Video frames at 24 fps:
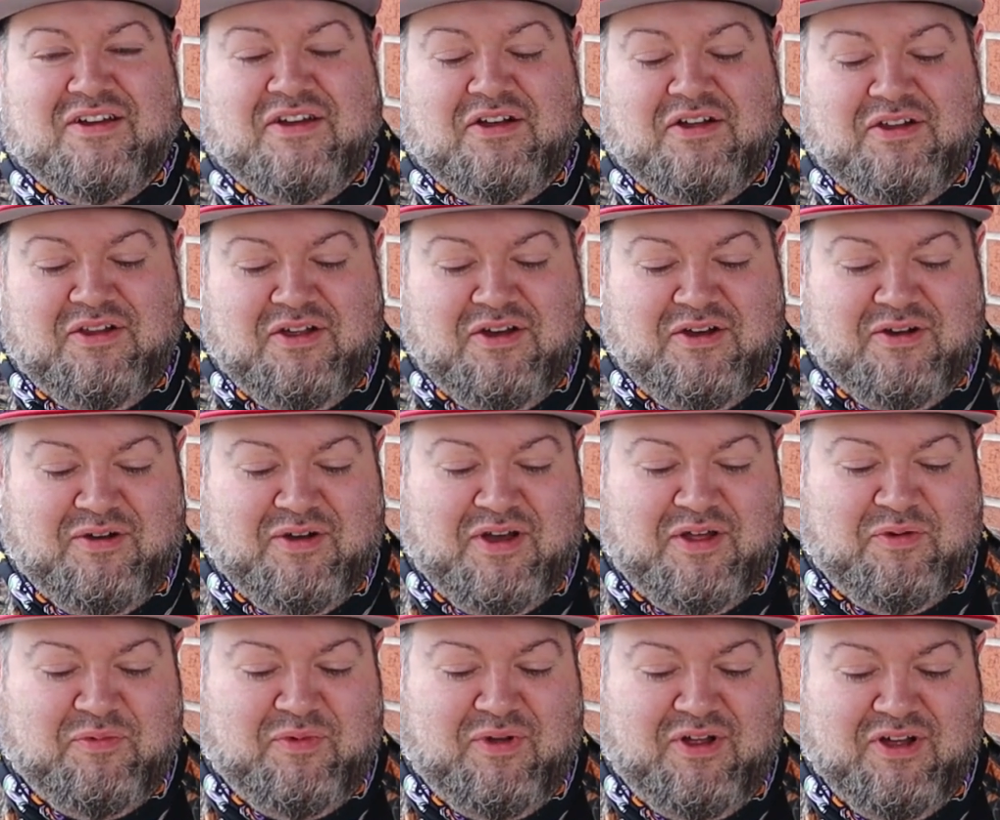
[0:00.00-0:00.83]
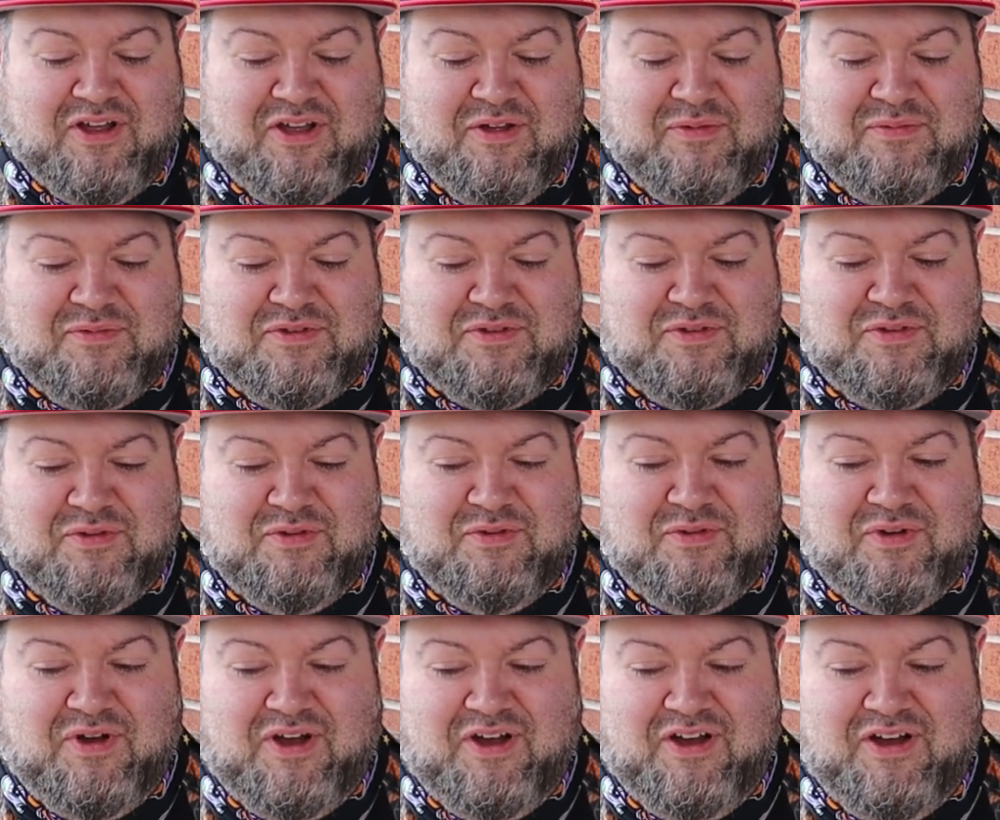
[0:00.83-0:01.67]
Hello and welcome
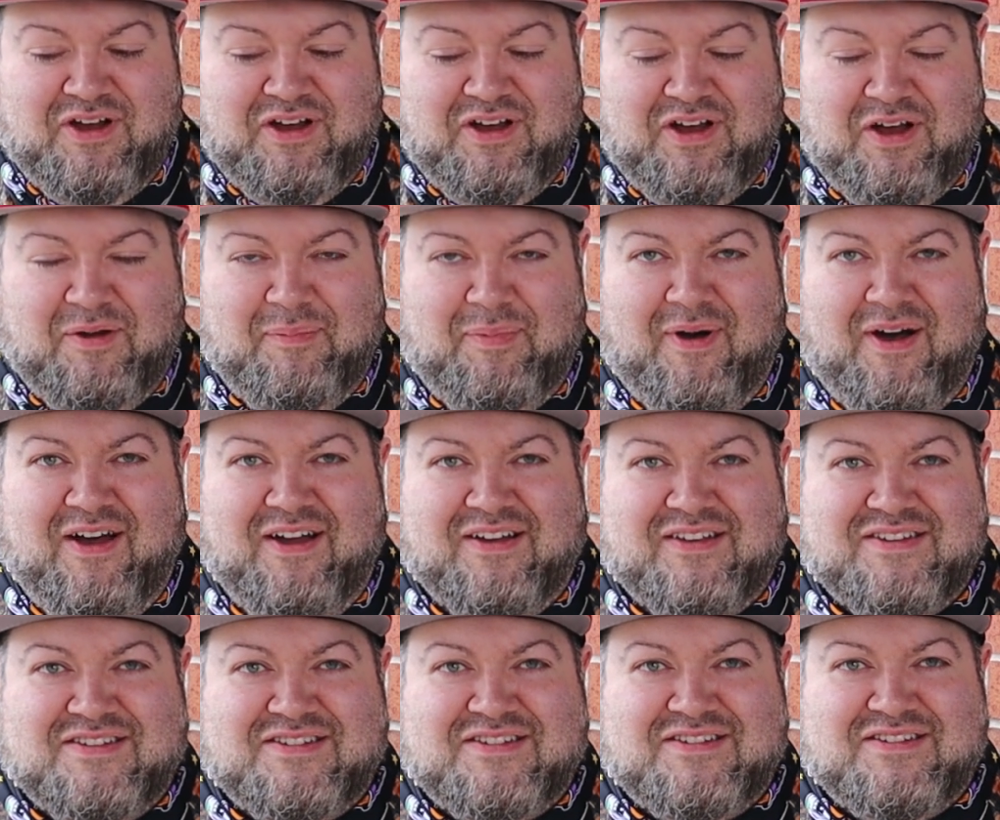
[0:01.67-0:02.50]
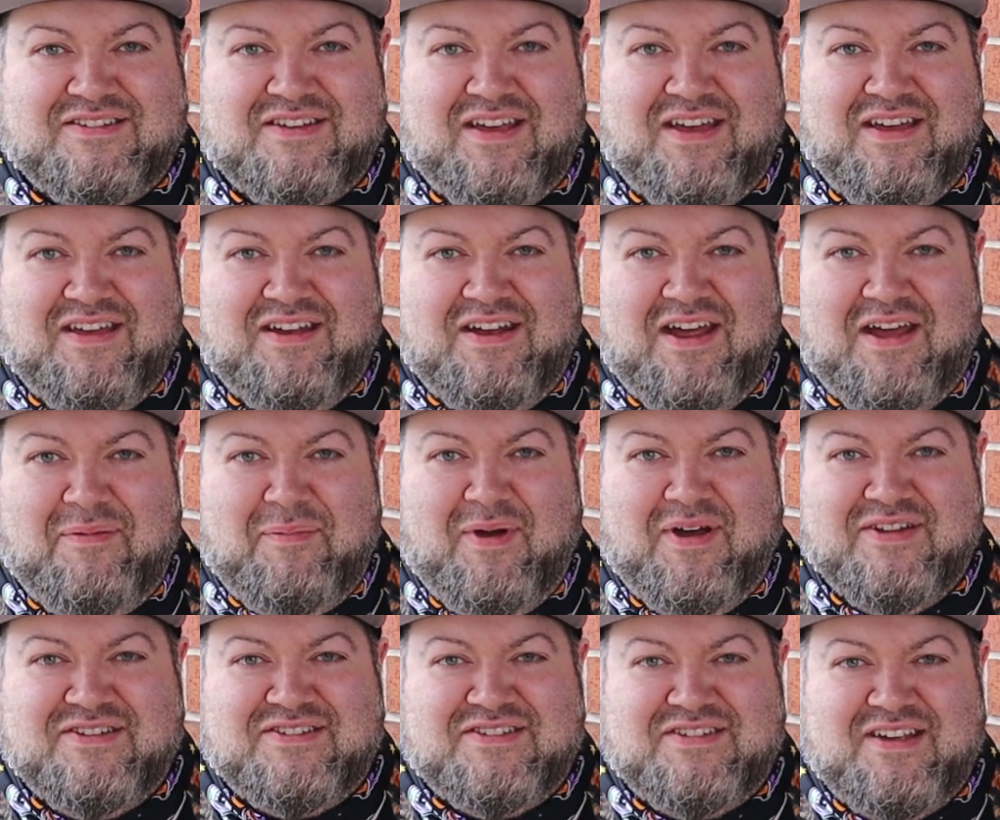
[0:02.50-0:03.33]
to uh, a box, and I'm
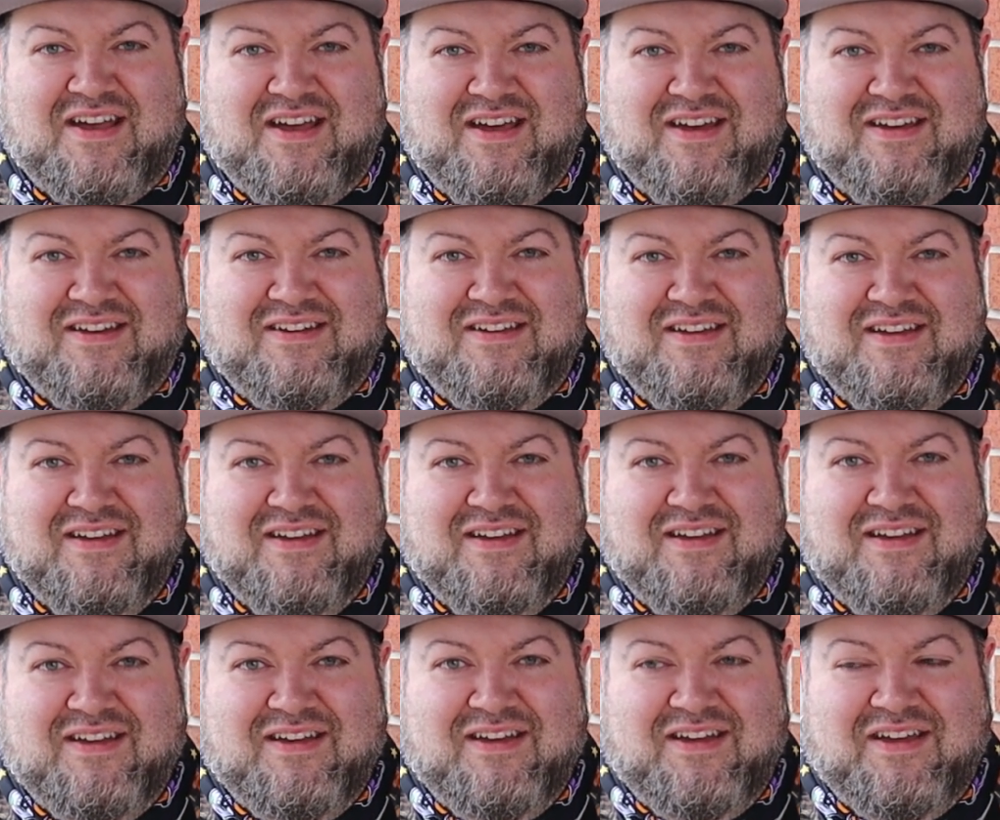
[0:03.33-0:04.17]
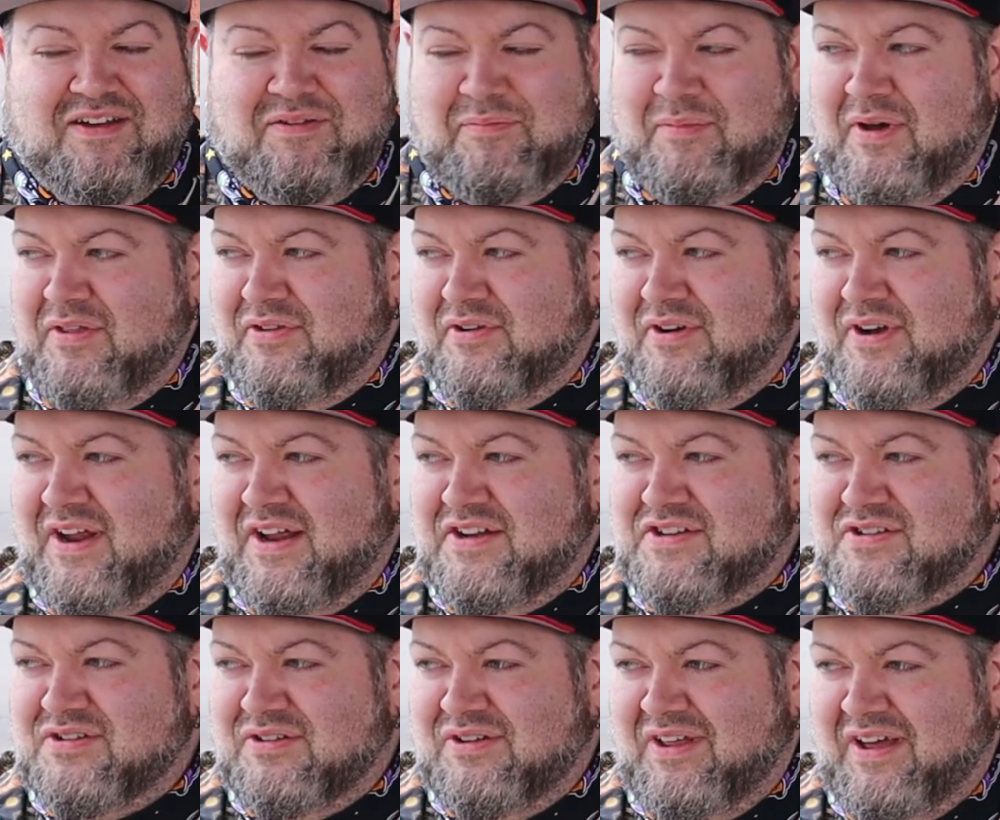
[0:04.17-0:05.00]
outside in Mother
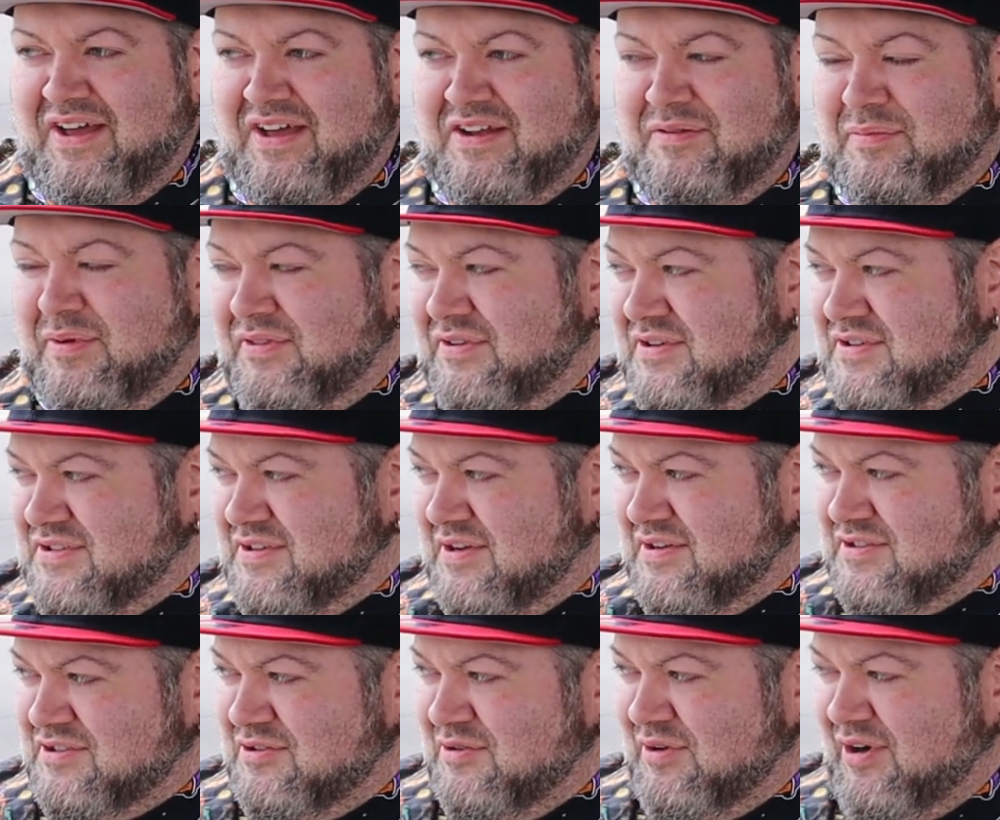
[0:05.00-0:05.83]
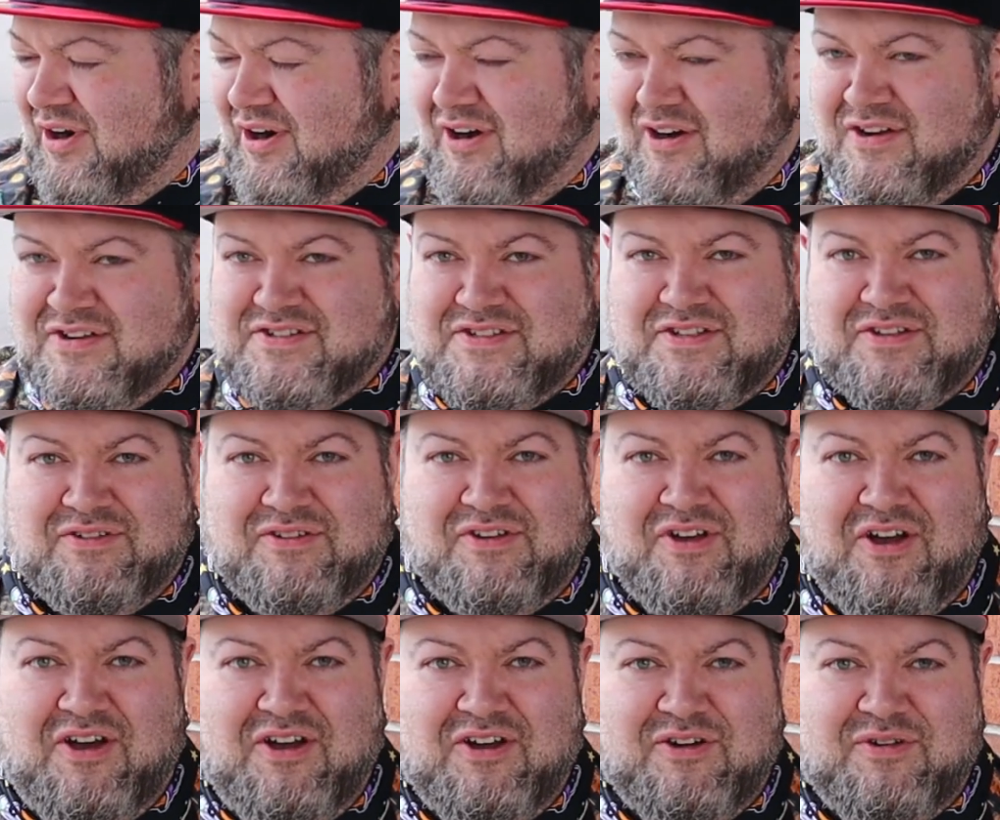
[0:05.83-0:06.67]
Nature land, but there's also cars
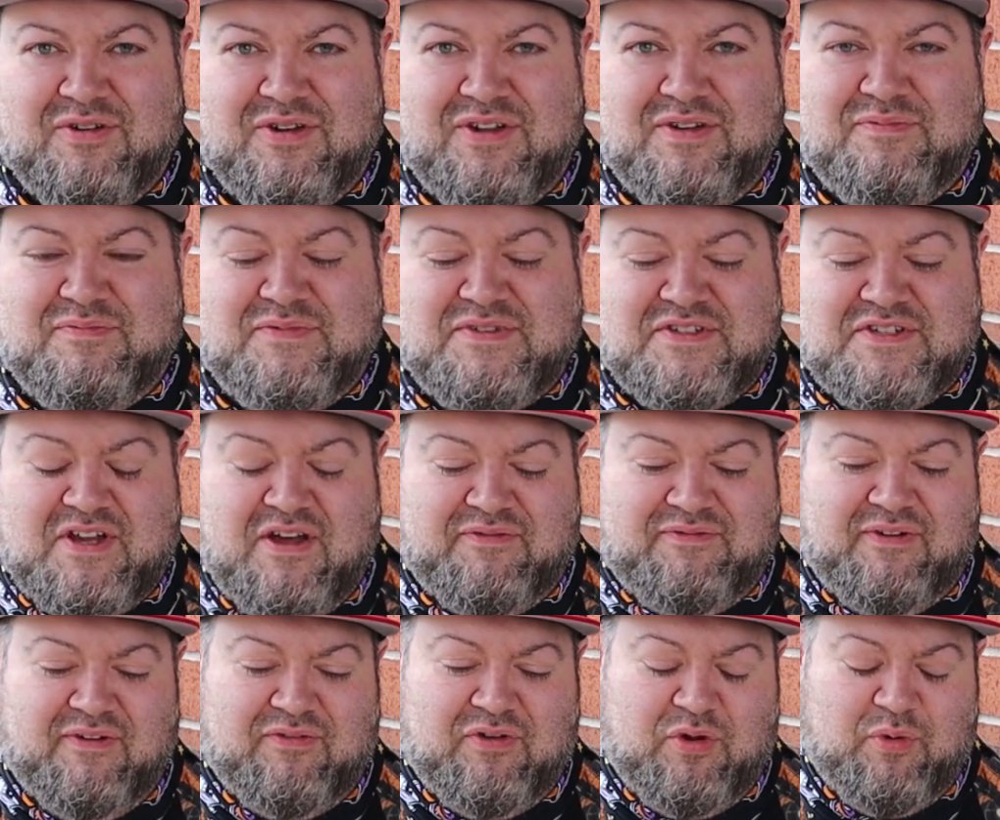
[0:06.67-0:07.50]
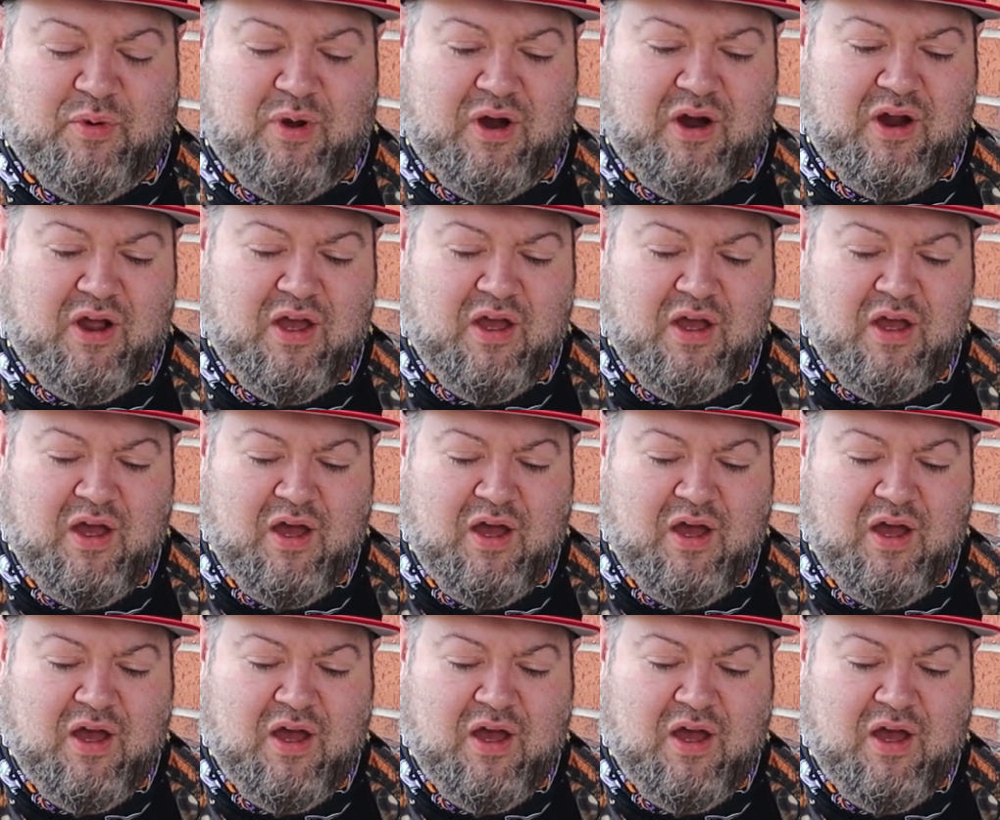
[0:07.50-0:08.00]
and concrete stuff everywhere.